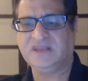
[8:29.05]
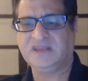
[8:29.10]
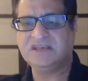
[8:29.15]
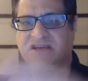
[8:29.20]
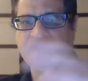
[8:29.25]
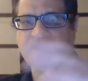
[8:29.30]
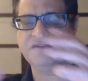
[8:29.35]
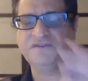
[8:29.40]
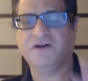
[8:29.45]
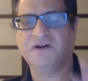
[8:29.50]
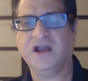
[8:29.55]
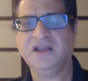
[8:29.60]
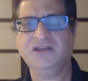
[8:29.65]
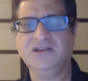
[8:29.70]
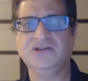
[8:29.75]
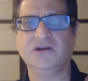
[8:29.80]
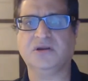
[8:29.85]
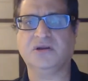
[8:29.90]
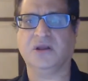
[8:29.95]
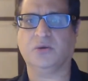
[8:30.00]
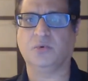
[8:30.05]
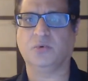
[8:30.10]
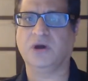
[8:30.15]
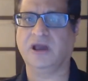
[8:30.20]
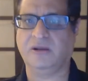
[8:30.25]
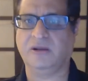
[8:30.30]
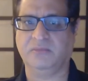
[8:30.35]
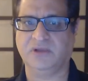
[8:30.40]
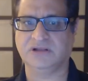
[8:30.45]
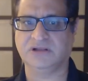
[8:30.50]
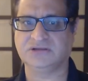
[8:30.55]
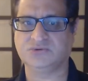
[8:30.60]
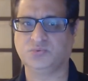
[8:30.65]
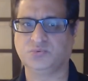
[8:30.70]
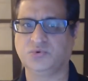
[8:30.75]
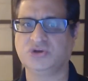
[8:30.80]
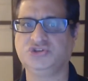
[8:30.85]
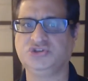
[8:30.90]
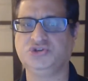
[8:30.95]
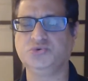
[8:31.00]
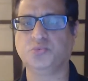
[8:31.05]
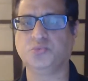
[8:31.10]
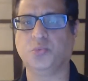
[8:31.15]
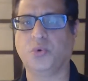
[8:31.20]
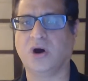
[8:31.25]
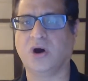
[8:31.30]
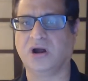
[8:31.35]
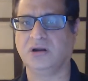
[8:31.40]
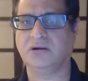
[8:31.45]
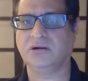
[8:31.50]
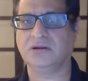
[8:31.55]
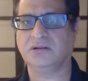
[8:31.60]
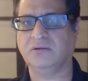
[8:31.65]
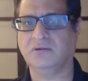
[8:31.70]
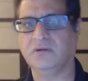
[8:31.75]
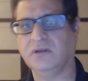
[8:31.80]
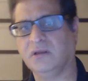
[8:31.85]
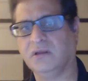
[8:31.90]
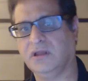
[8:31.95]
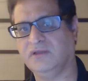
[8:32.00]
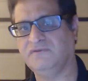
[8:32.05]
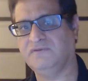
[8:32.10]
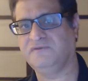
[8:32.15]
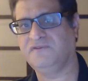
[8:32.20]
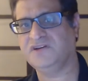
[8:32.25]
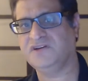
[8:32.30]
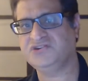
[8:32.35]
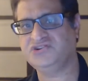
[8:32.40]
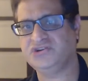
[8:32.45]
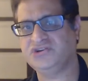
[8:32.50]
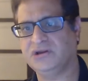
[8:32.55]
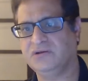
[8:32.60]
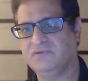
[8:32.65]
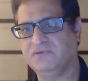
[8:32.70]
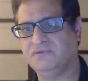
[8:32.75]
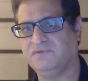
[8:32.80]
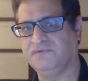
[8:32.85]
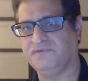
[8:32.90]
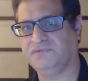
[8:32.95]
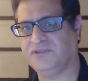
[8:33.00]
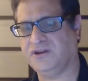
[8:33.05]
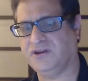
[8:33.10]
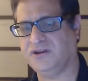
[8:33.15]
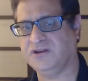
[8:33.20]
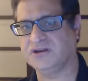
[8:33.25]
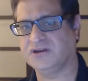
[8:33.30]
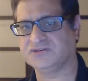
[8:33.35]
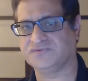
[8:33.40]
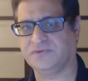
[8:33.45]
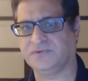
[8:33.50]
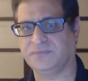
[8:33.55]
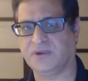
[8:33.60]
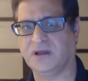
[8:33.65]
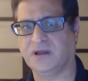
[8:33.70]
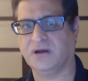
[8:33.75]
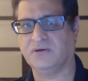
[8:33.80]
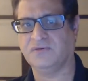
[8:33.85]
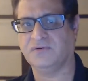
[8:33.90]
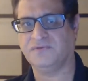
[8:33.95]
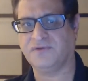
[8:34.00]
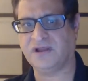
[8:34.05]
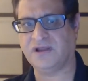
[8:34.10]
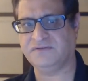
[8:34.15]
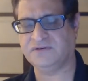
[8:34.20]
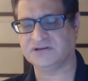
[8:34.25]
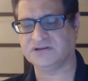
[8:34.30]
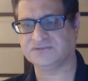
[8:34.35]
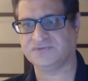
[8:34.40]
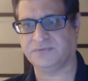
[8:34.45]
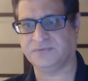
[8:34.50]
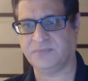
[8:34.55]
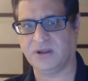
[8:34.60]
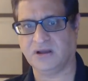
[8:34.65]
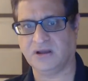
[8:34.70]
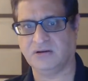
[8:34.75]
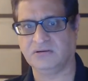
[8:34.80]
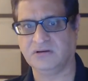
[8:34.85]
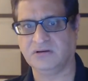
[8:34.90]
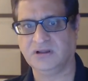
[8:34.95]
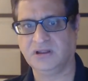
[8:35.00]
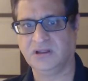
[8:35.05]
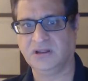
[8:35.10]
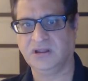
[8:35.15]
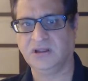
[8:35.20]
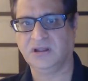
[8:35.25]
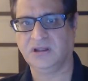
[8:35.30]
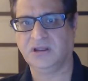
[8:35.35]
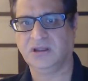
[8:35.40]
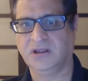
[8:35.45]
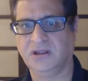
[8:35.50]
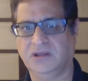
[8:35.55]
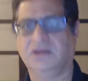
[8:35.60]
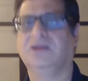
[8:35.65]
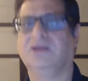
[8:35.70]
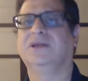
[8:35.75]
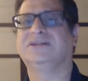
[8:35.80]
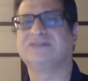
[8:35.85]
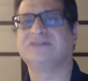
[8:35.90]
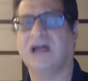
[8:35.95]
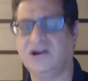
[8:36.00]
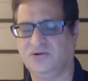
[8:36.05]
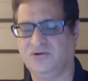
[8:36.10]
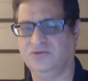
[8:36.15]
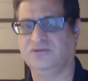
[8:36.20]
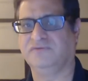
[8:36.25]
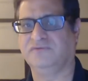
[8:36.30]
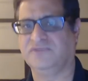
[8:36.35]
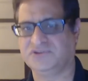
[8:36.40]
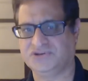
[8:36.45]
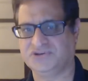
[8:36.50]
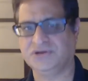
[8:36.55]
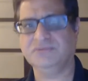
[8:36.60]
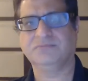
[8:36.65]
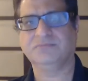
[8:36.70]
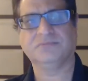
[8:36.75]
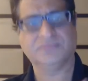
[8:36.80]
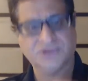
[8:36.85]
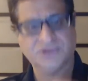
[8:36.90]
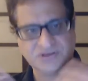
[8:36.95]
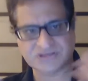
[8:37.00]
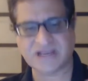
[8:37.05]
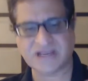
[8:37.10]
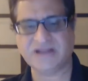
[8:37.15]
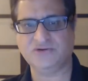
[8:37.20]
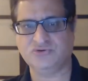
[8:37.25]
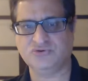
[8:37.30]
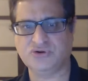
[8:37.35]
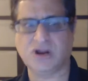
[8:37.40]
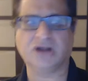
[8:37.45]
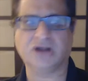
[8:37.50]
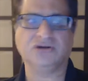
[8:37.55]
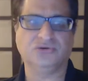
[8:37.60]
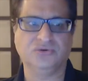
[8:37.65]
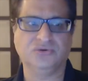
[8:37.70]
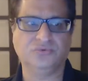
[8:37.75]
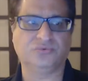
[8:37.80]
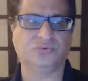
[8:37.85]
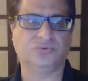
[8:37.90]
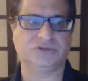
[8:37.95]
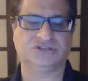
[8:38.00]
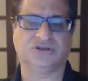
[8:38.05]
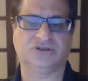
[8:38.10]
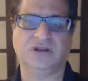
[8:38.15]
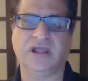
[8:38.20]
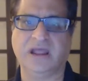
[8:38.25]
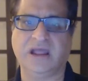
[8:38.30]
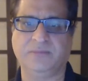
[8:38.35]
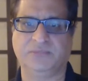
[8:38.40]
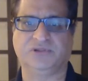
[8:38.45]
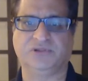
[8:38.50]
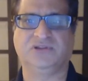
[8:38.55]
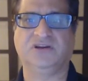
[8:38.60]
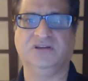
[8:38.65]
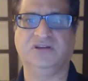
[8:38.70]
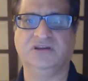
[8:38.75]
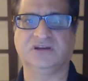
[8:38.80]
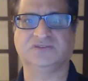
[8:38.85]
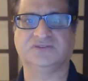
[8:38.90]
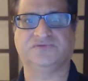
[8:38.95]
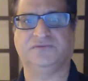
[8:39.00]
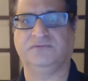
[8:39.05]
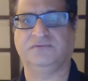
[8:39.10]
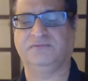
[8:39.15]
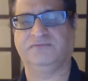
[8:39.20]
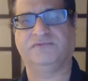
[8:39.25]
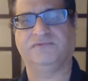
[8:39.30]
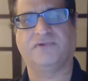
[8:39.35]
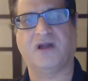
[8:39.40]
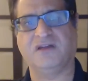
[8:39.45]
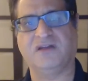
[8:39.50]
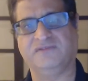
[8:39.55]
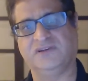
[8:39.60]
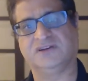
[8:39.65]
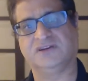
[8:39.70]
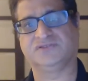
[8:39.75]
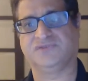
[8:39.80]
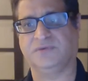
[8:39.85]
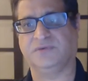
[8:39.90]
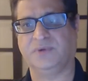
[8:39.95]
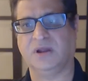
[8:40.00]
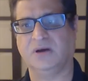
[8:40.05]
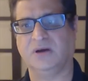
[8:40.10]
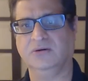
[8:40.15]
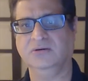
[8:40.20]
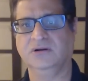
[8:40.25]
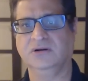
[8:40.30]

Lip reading: Define your requirements, what you want. Envision 3 years from now, 5 years from now. It's hard to envision because I do not know what's going to happen 3 years, 5 years from now.